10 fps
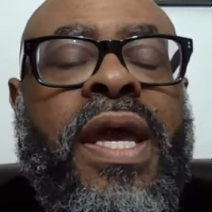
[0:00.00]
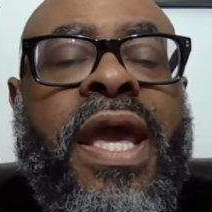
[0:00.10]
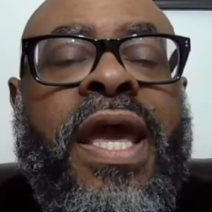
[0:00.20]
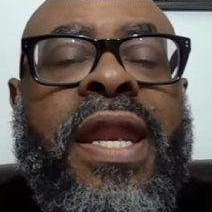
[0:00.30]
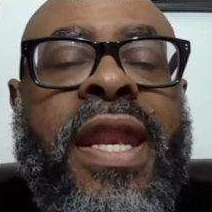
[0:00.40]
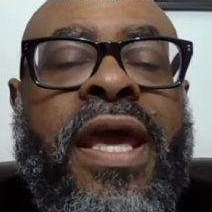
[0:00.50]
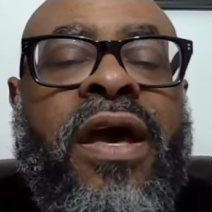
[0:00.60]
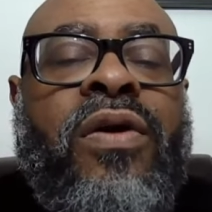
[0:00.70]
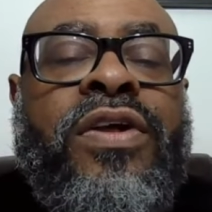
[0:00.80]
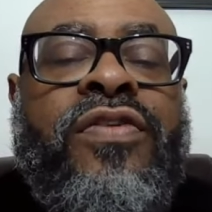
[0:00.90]
and
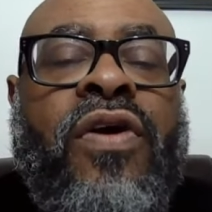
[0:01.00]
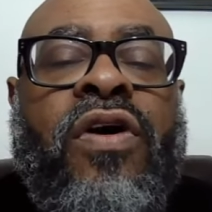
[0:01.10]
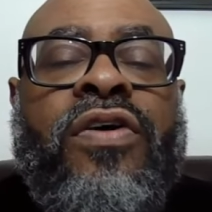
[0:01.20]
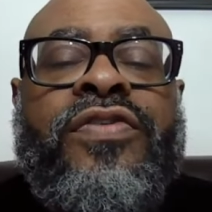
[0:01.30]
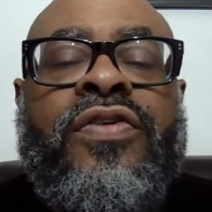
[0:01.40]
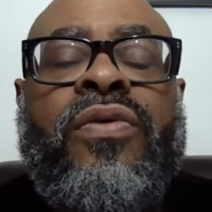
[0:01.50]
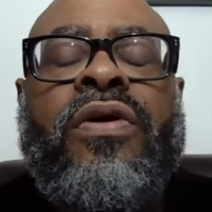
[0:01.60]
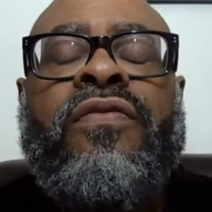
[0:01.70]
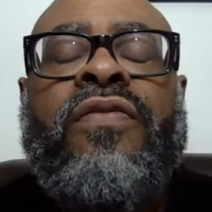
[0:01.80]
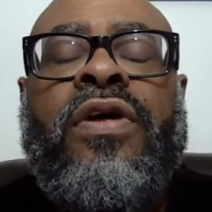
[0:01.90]
now is also
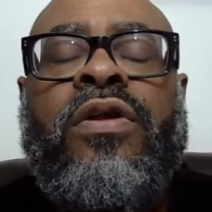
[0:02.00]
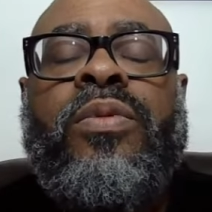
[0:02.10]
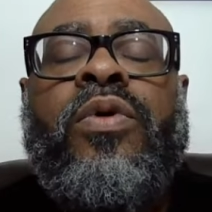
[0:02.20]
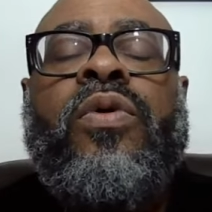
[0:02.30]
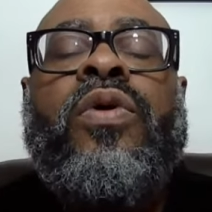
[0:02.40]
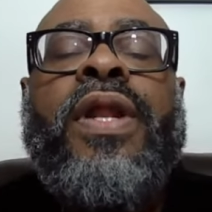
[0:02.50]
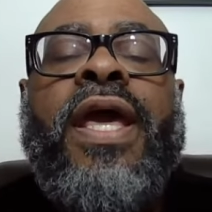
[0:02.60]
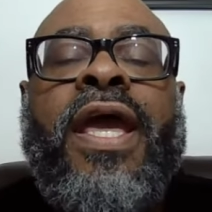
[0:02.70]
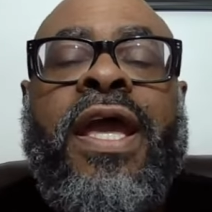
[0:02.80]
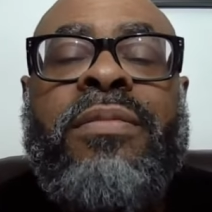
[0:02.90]
available on
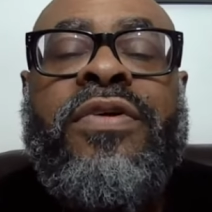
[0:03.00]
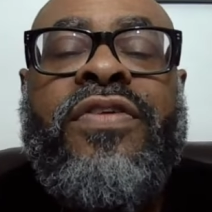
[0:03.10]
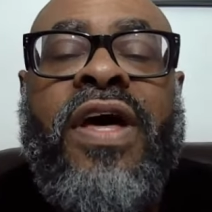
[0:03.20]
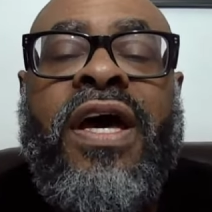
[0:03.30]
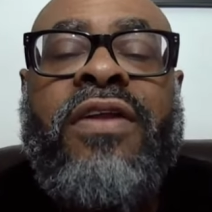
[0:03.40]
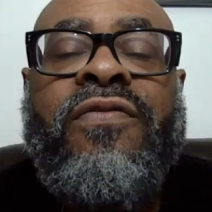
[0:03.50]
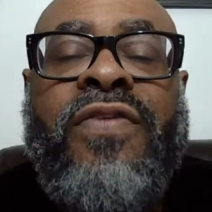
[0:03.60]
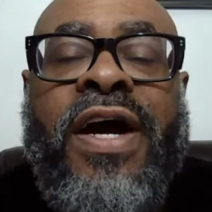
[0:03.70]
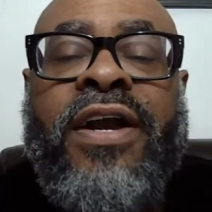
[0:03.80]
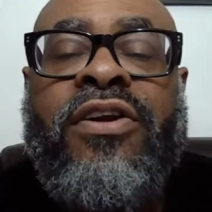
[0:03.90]
Amazon
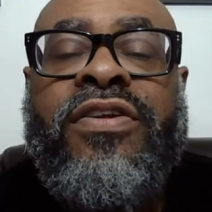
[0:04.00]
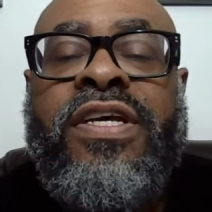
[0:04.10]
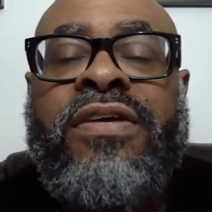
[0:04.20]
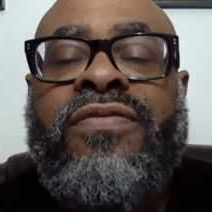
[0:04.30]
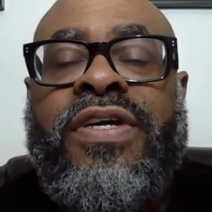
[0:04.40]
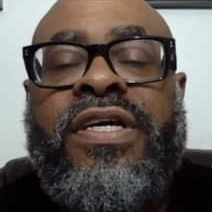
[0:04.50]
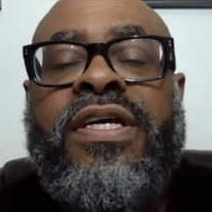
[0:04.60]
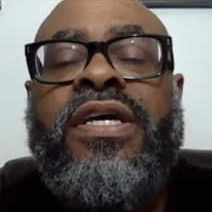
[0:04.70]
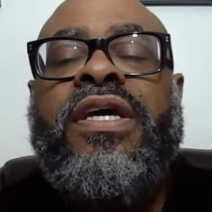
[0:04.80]
Fire TV